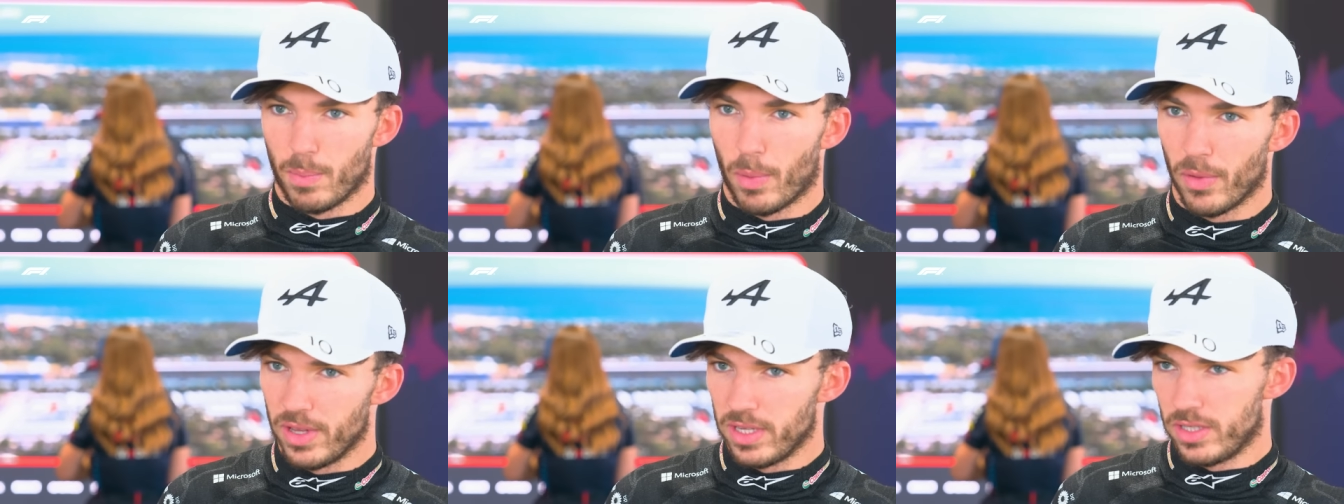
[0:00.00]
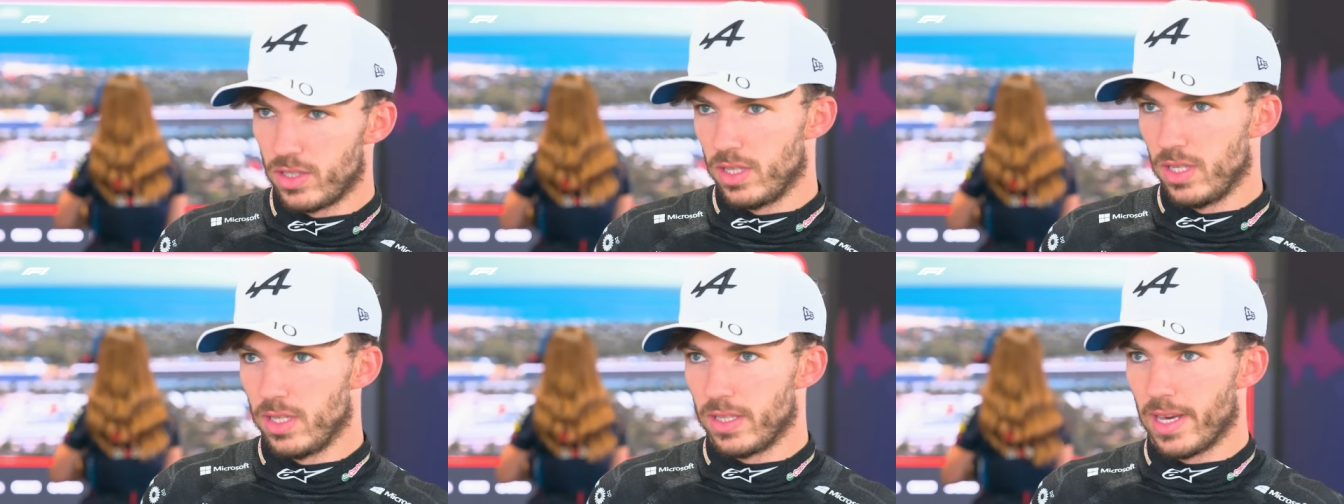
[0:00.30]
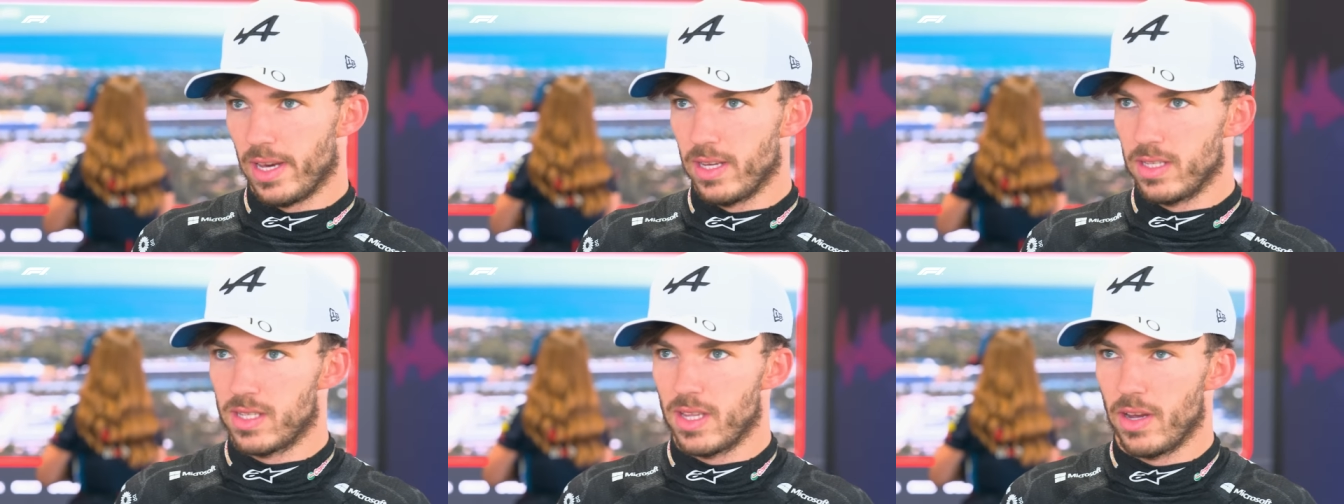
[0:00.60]
position in
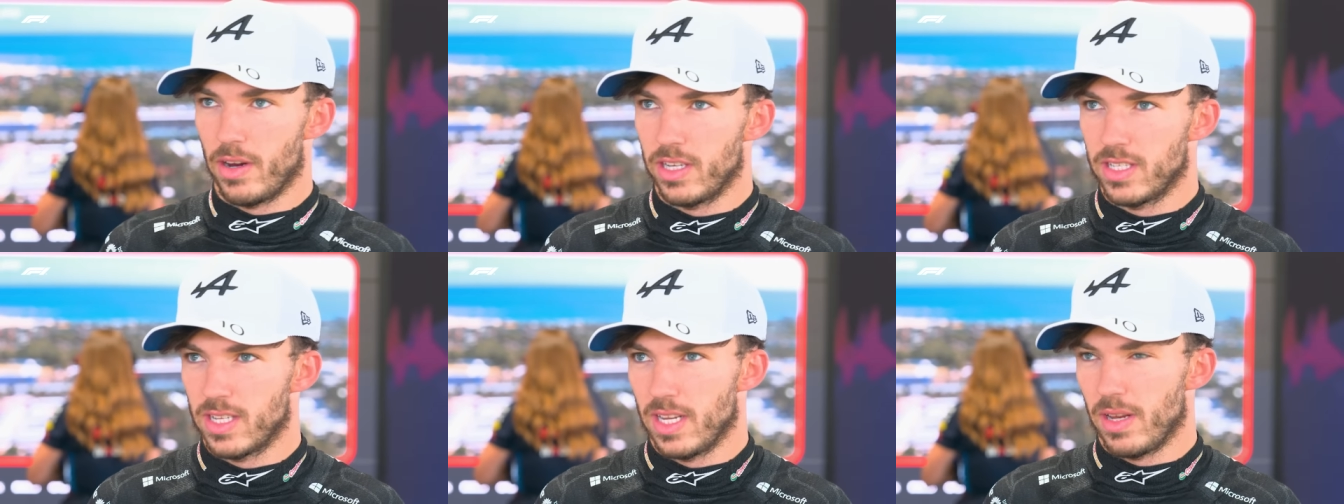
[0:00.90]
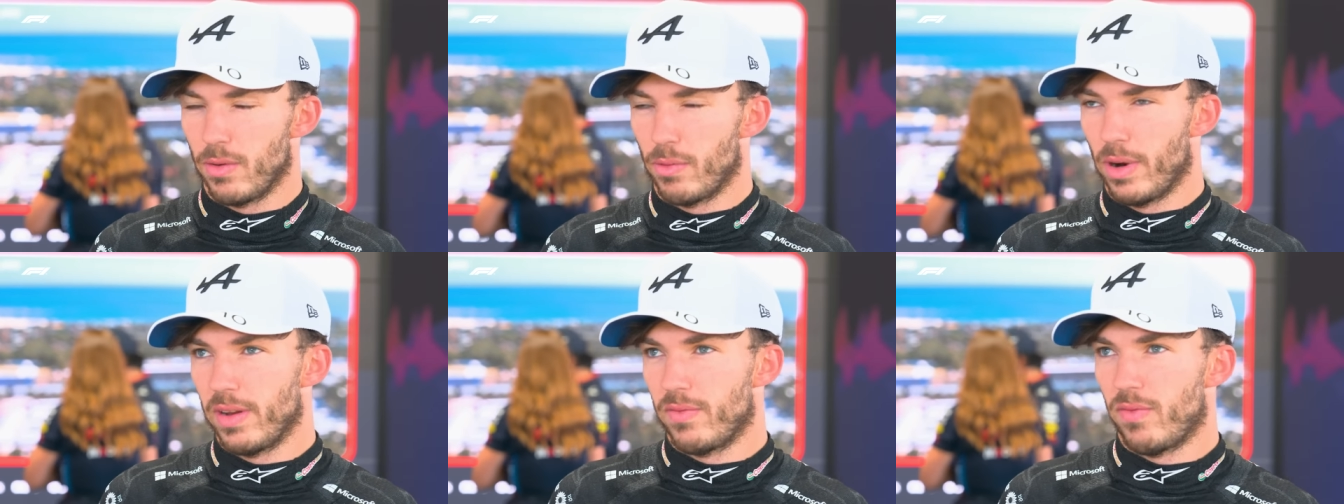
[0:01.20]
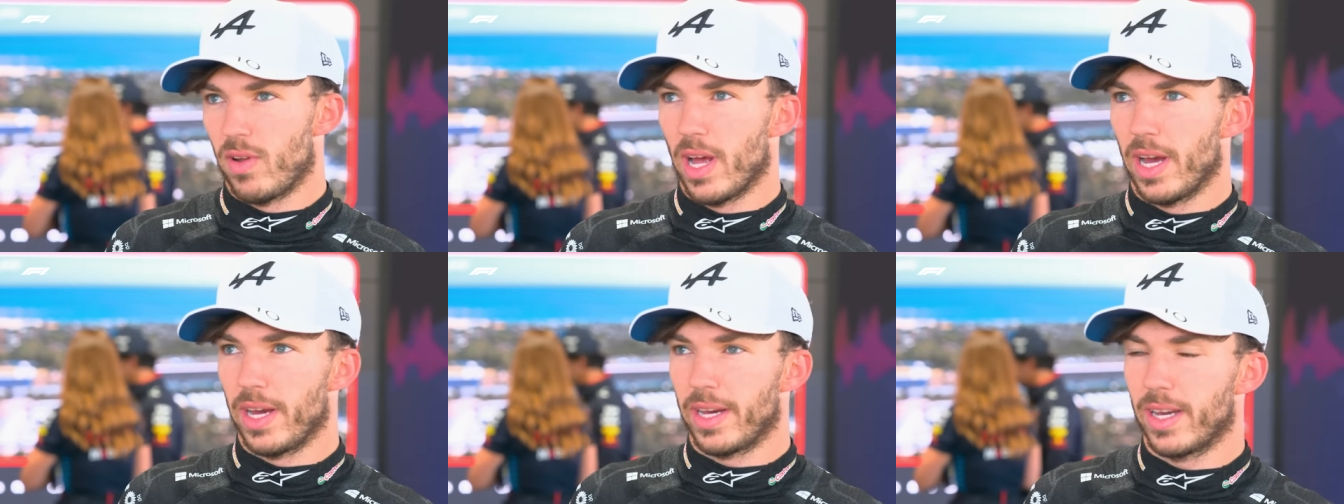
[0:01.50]
case there is any red
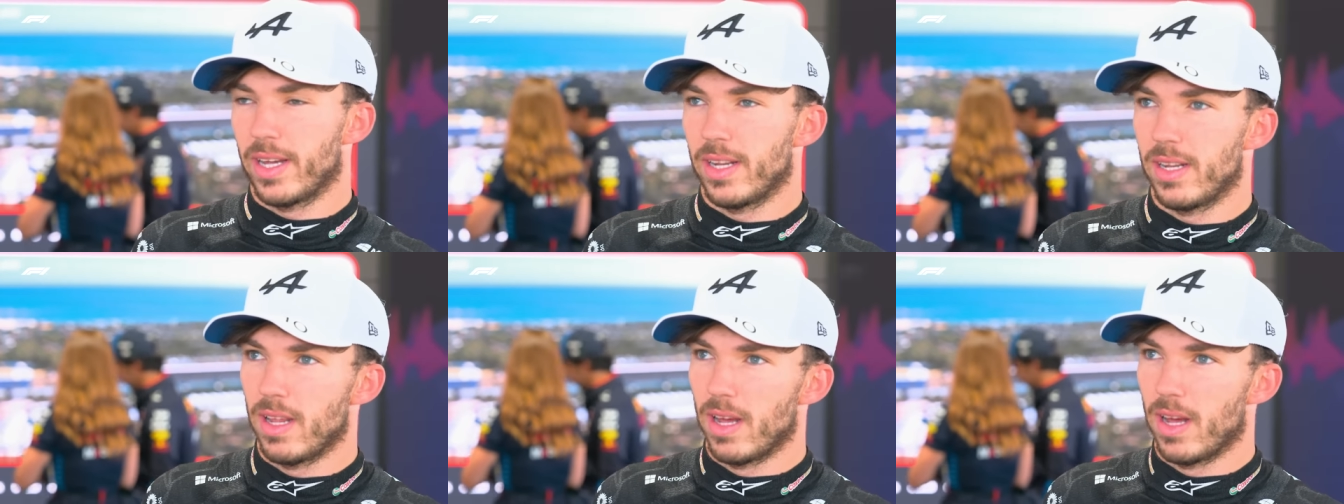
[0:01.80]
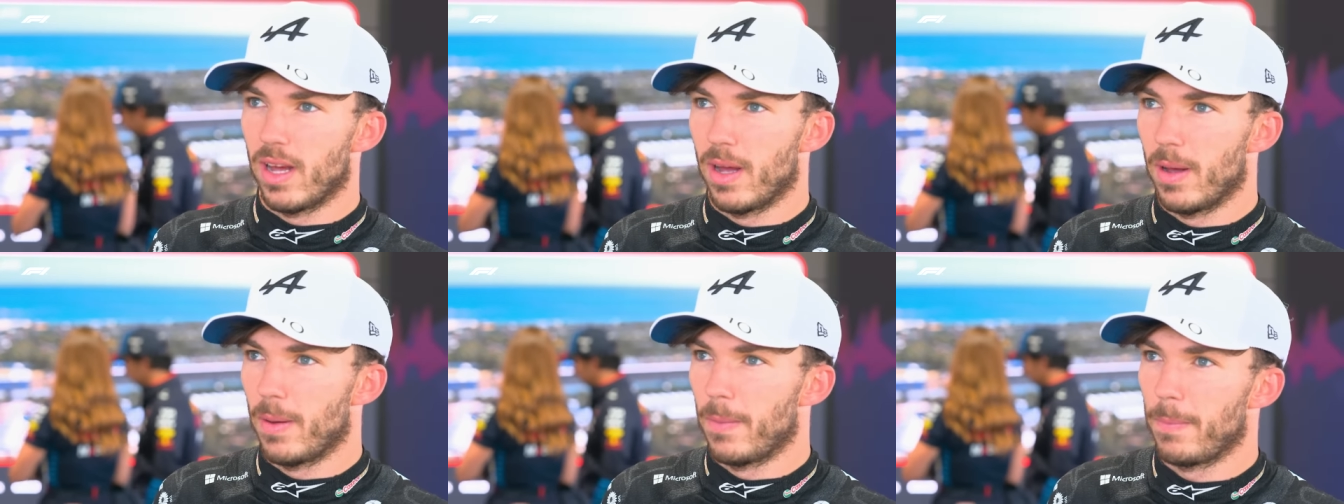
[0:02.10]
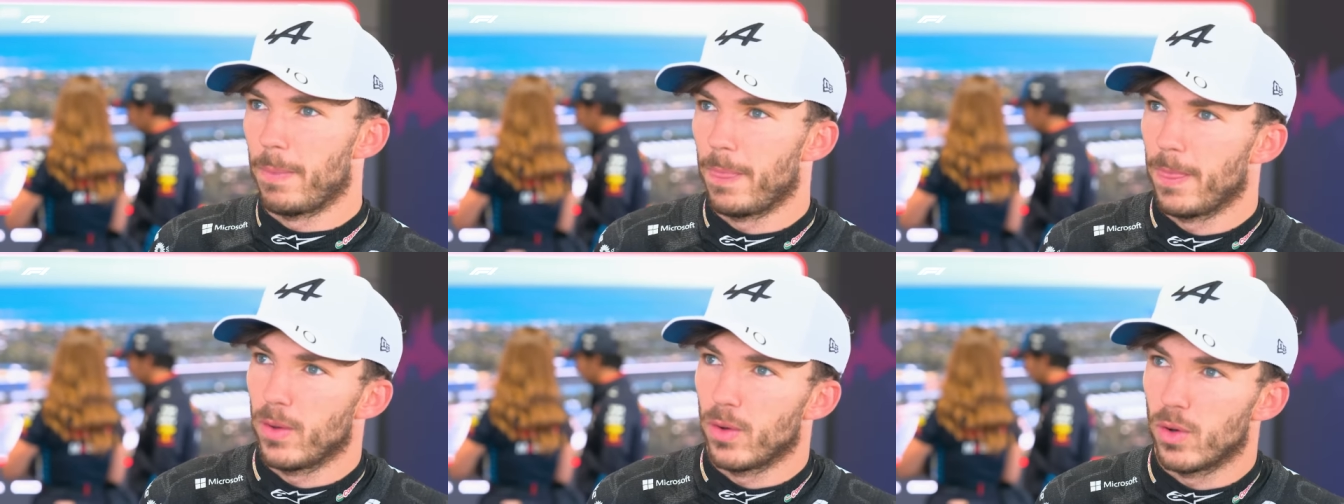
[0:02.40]
flag, and uh,
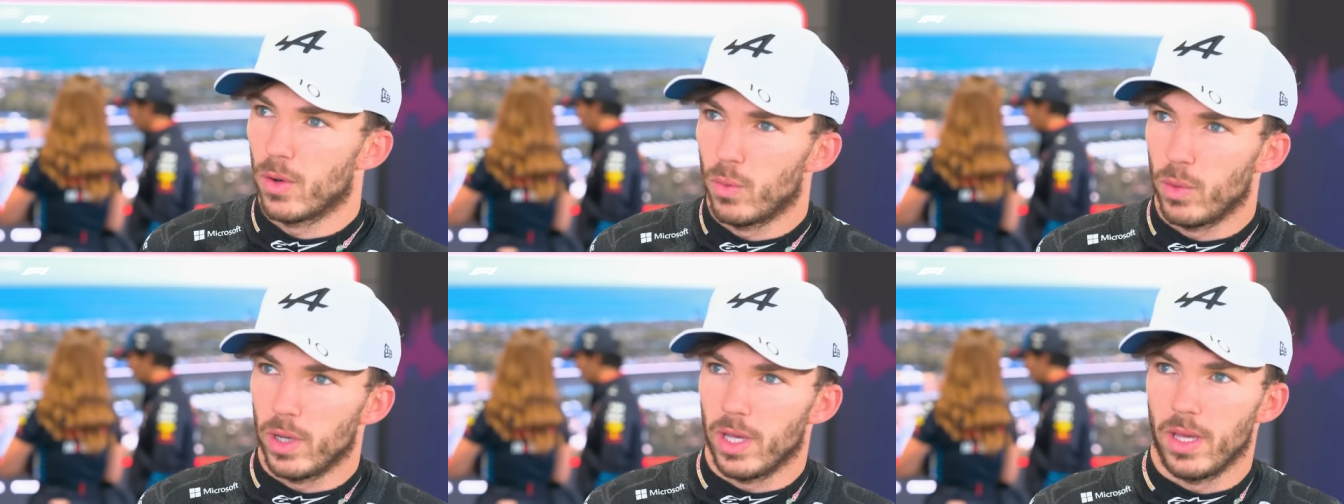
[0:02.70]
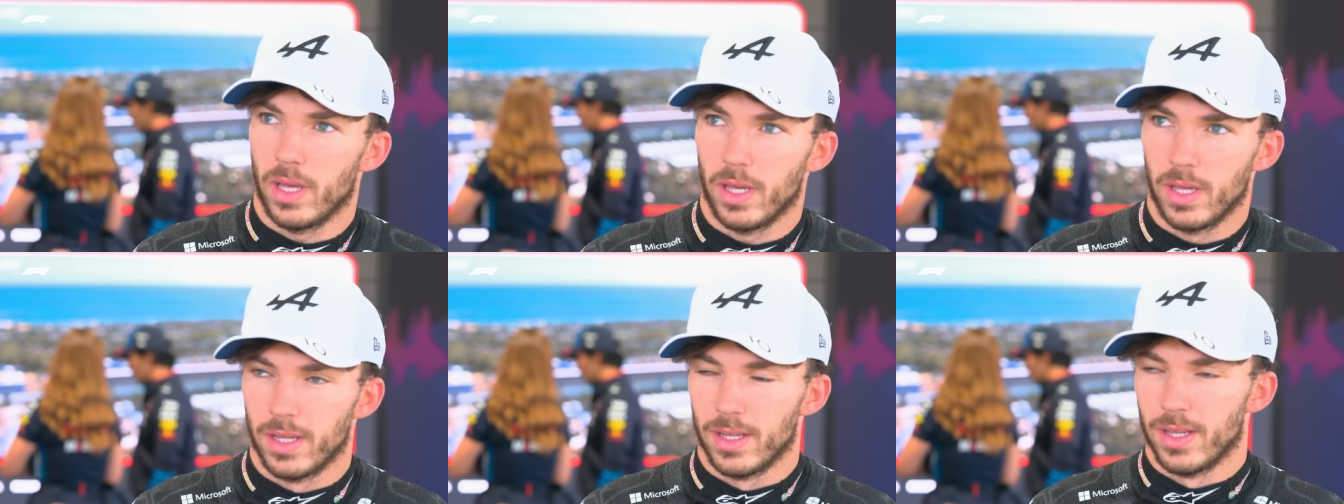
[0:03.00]
we